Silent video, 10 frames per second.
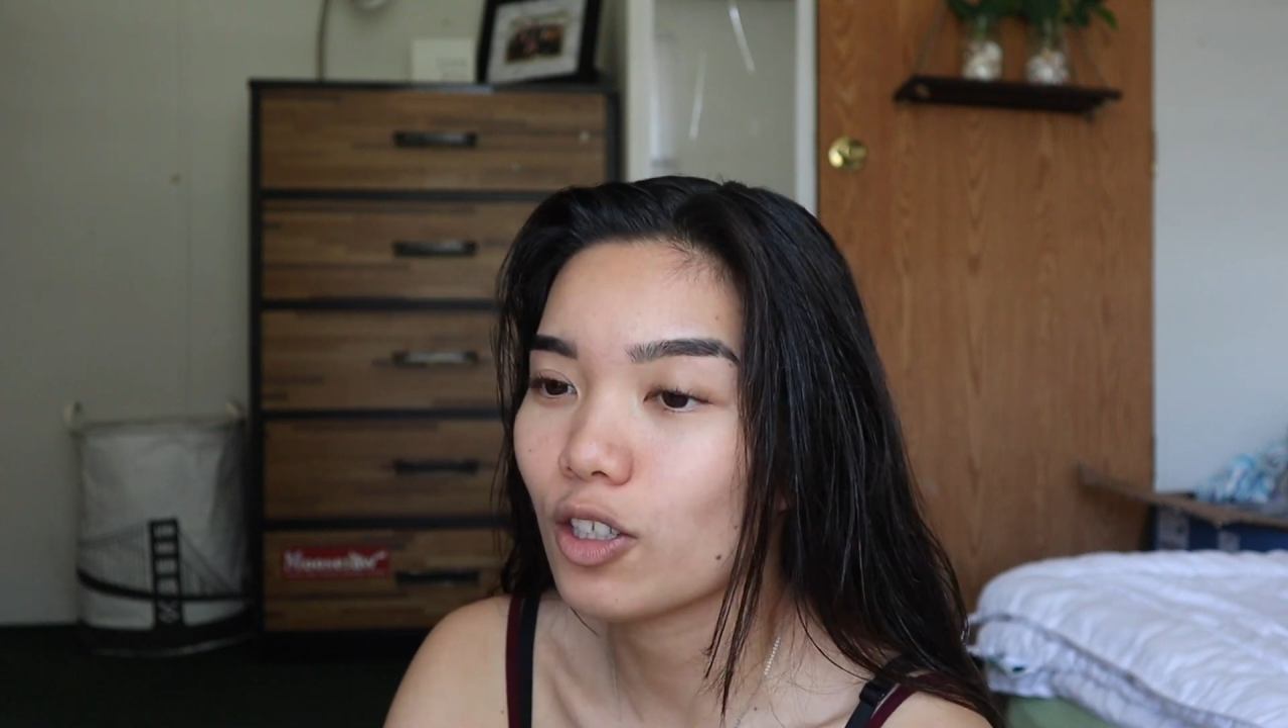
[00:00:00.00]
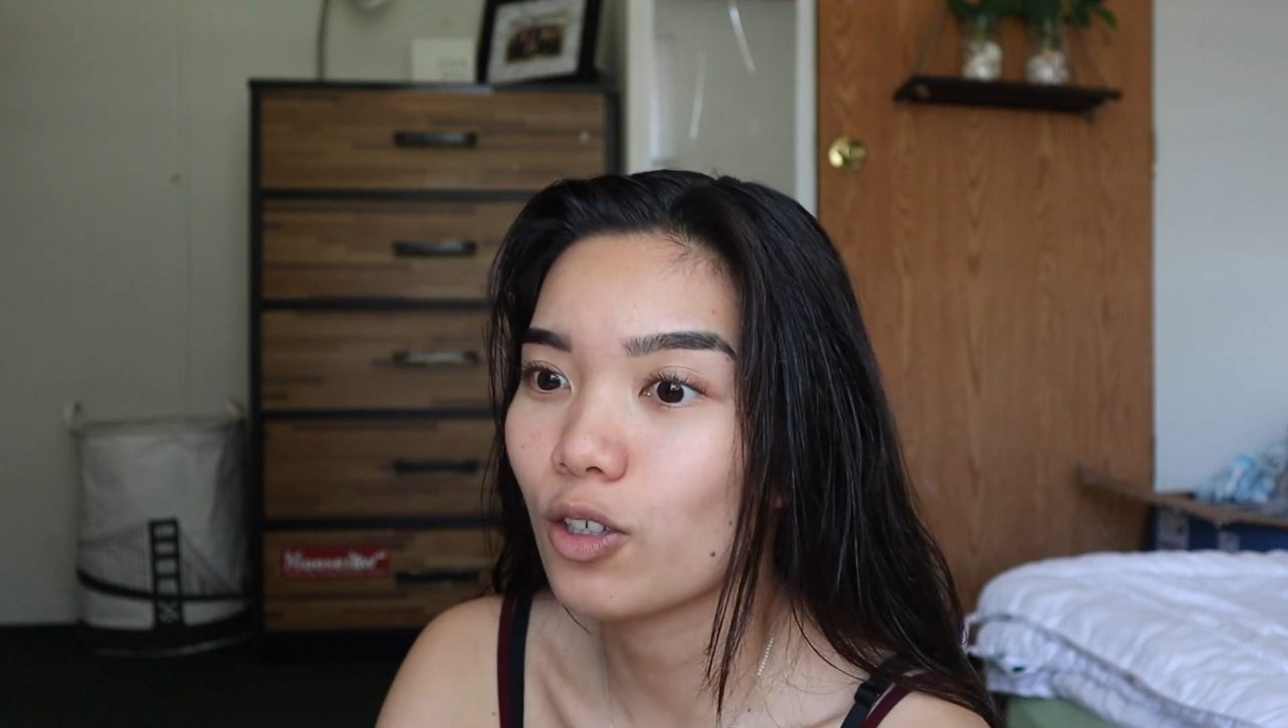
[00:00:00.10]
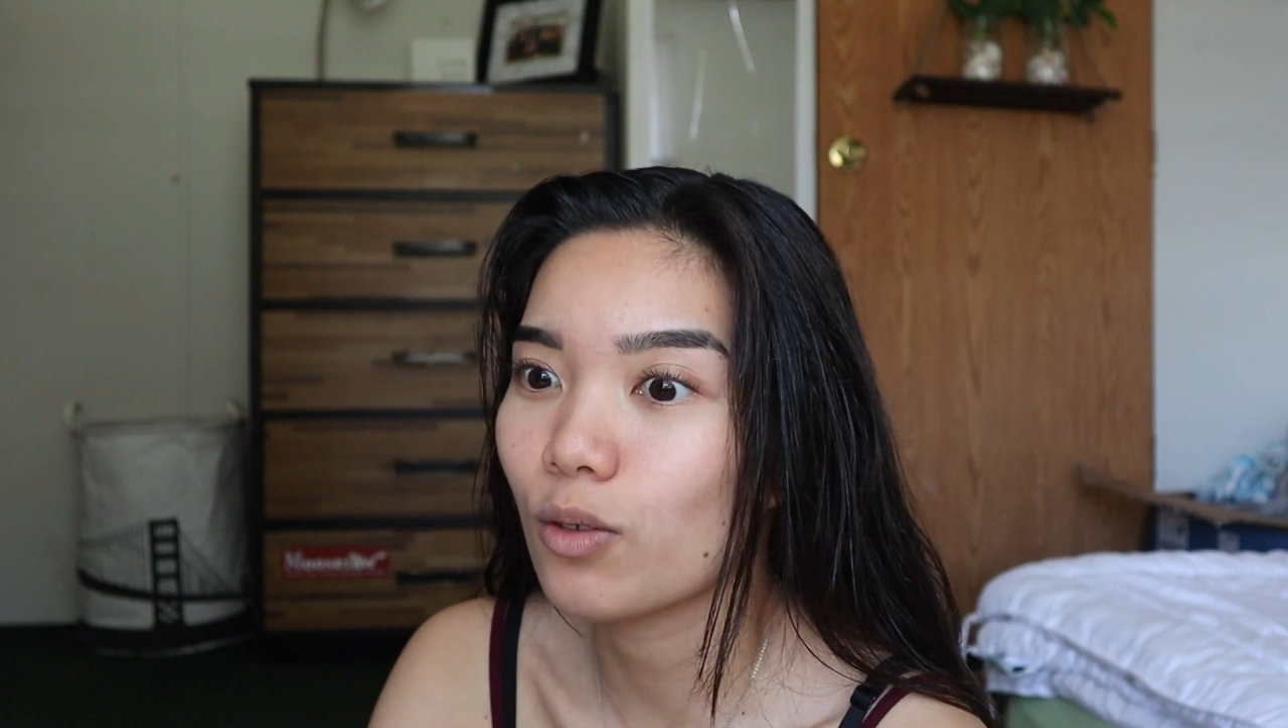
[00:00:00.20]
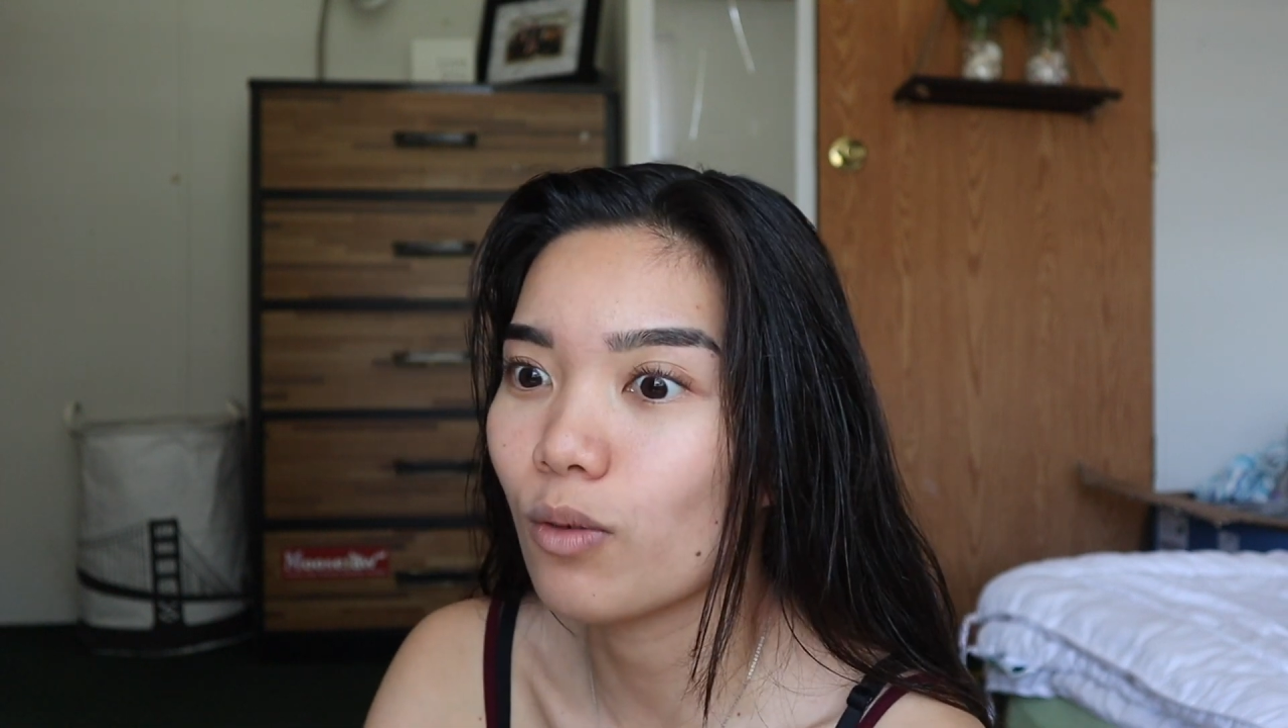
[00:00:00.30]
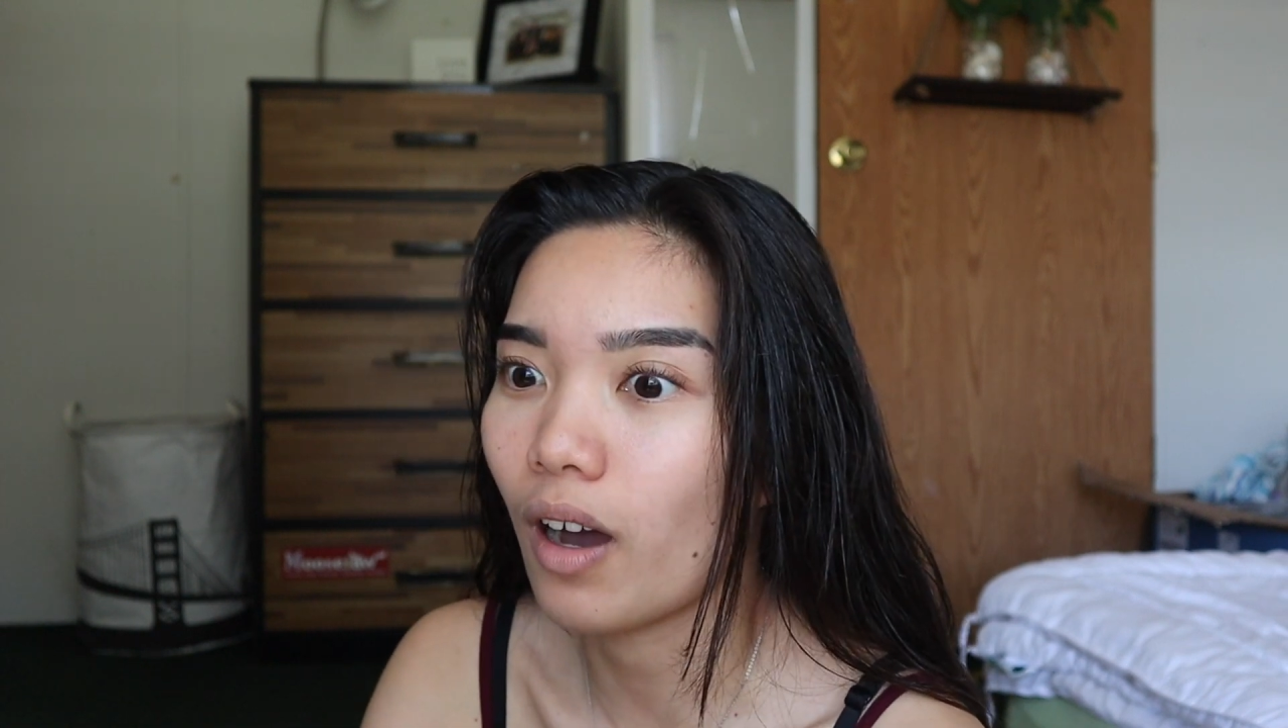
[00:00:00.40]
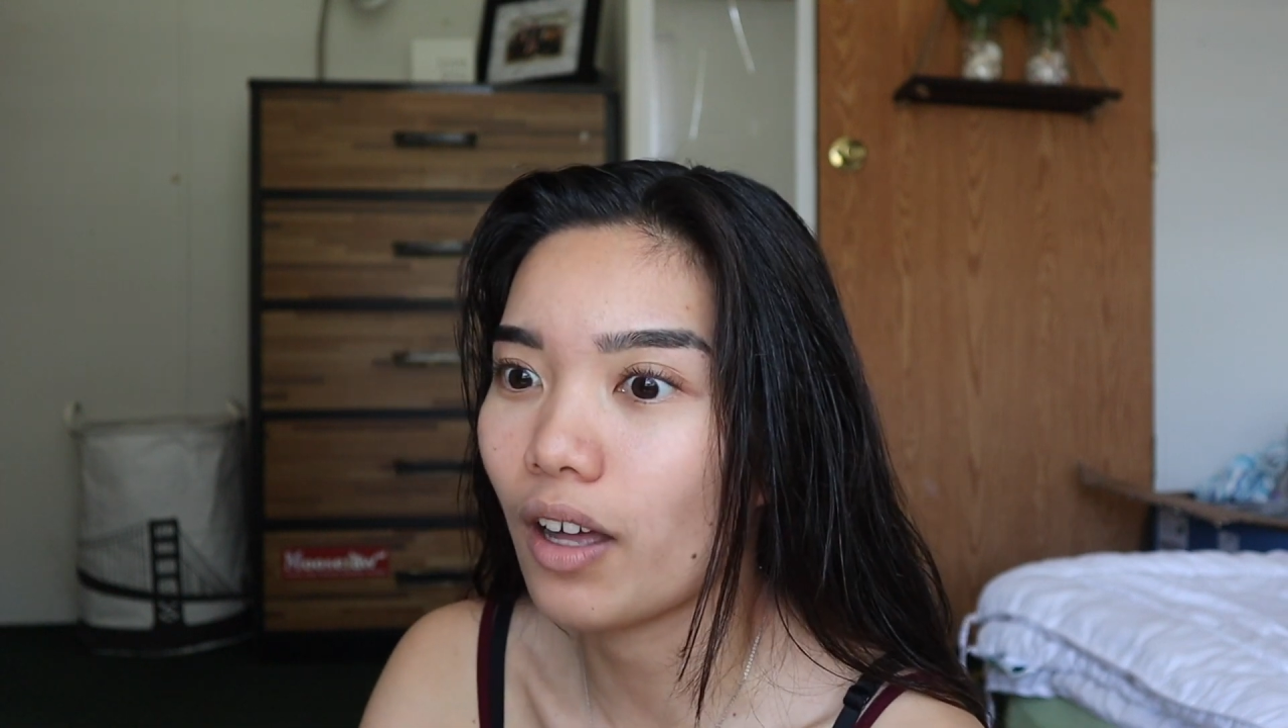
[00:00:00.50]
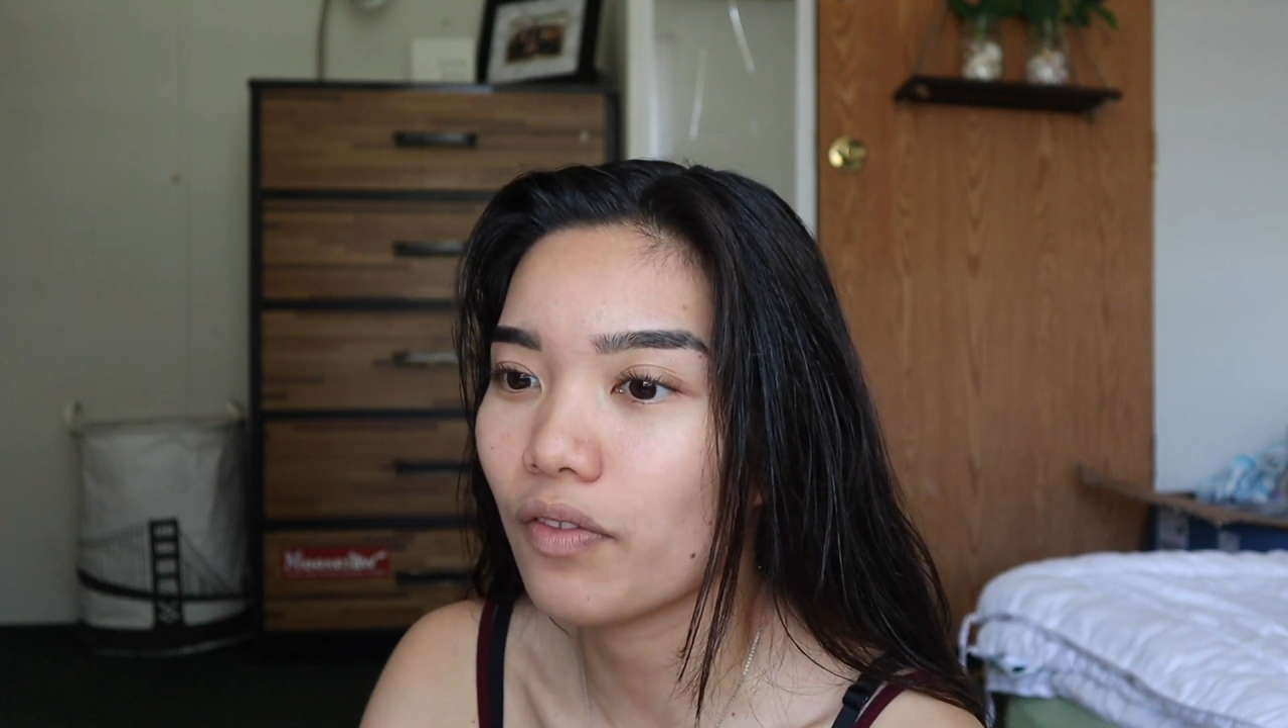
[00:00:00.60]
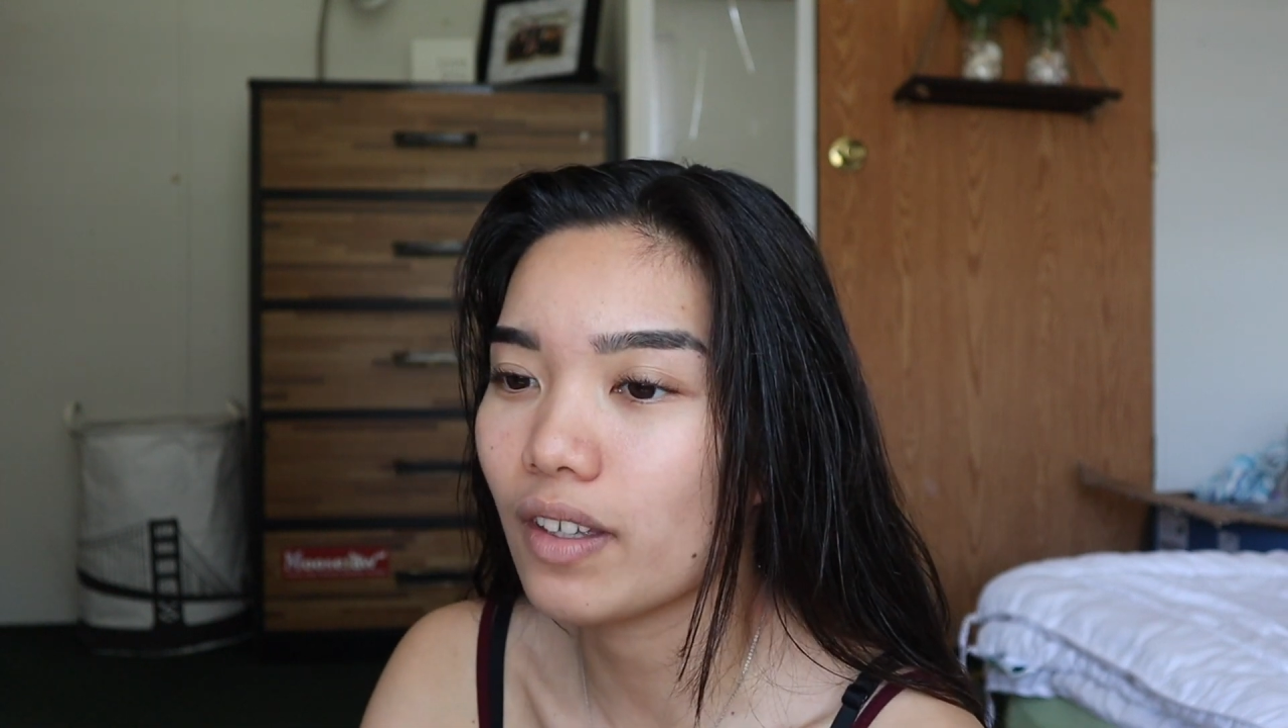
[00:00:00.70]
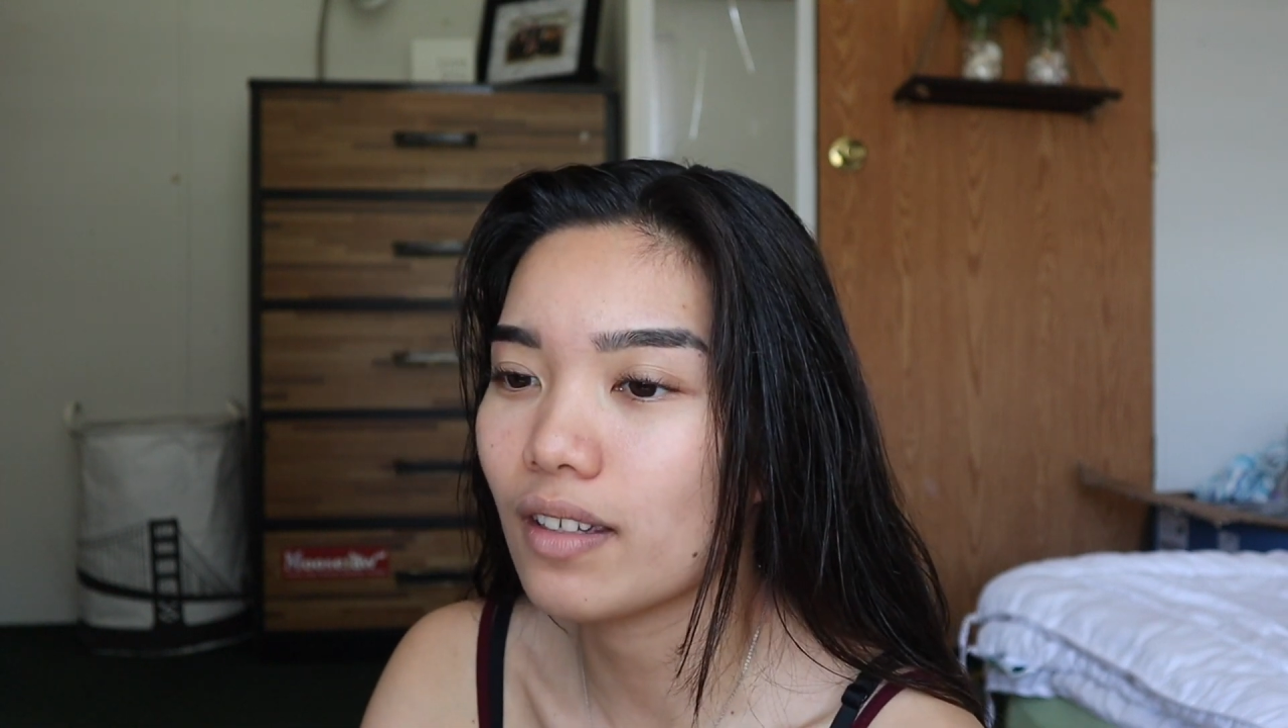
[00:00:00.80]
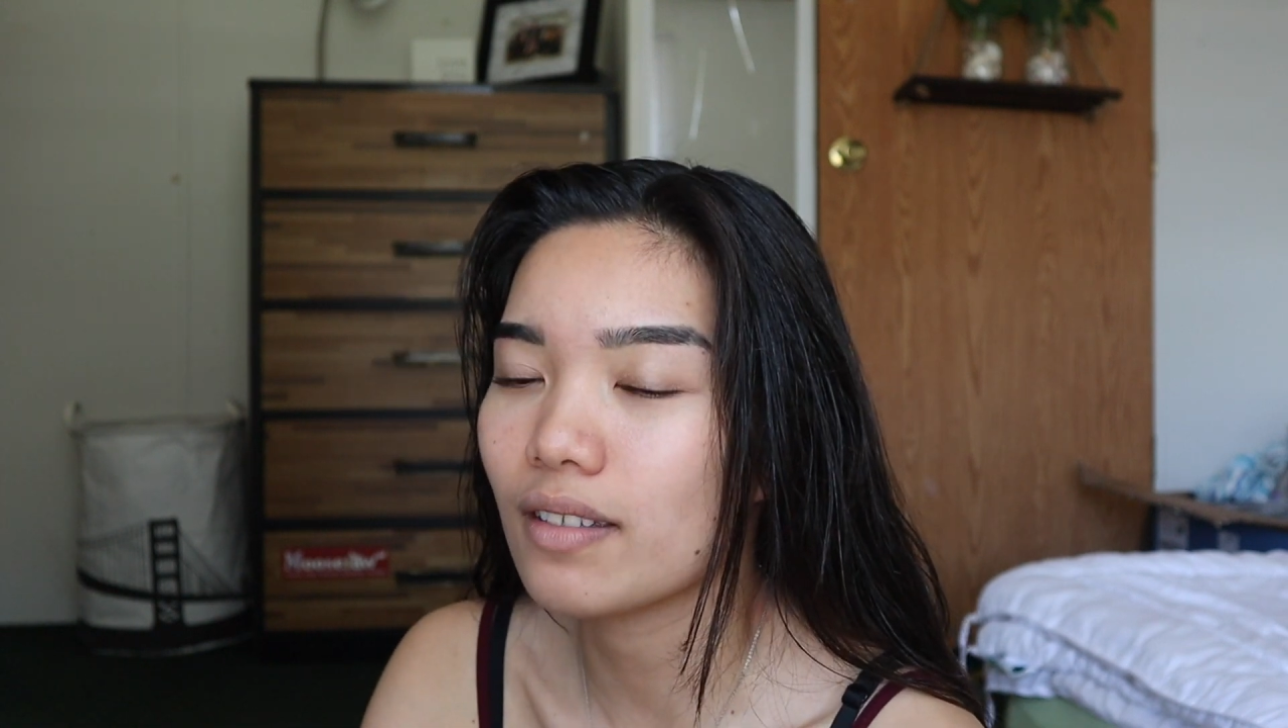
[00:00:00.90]
You
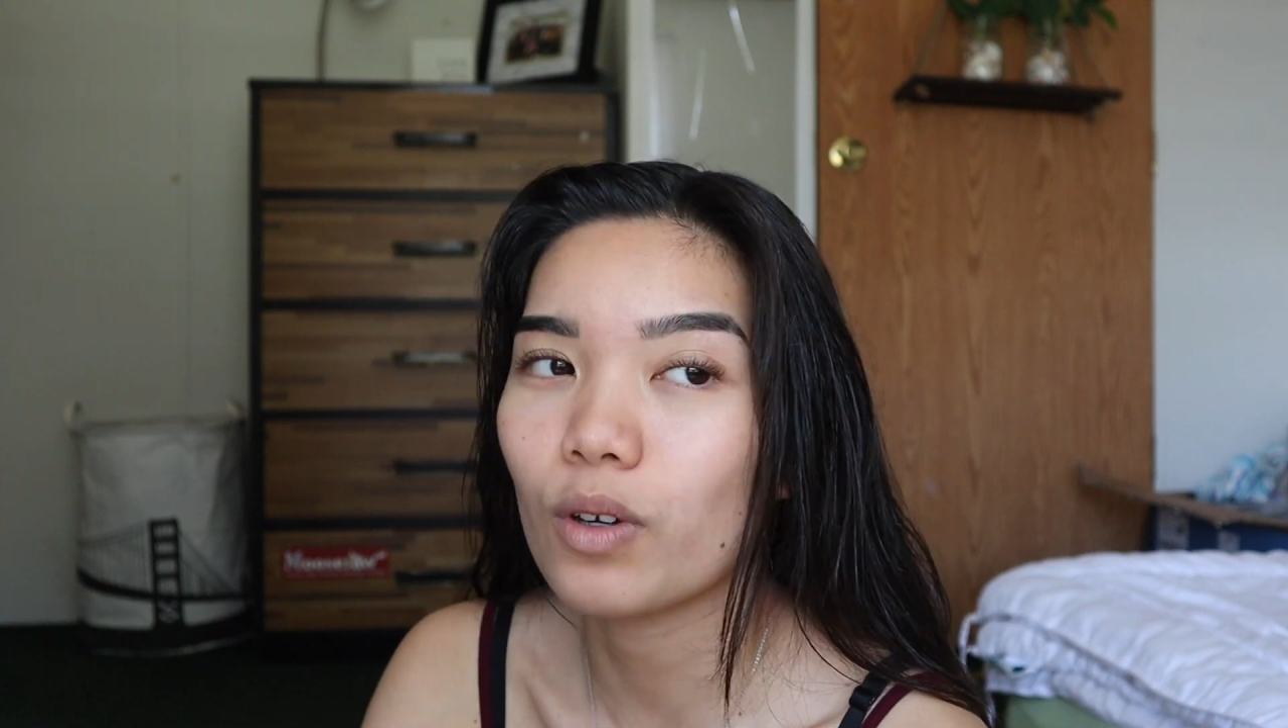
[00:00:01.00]
got this.